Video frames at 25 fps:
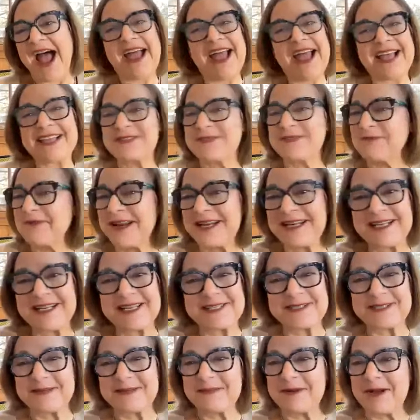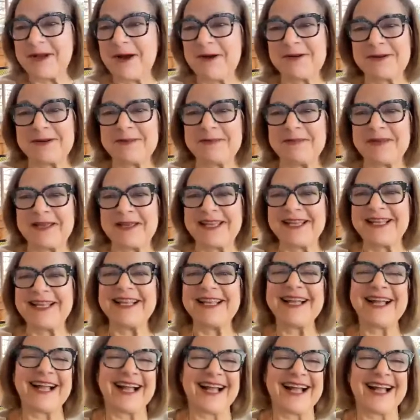Uh, as ready as I'm going to be.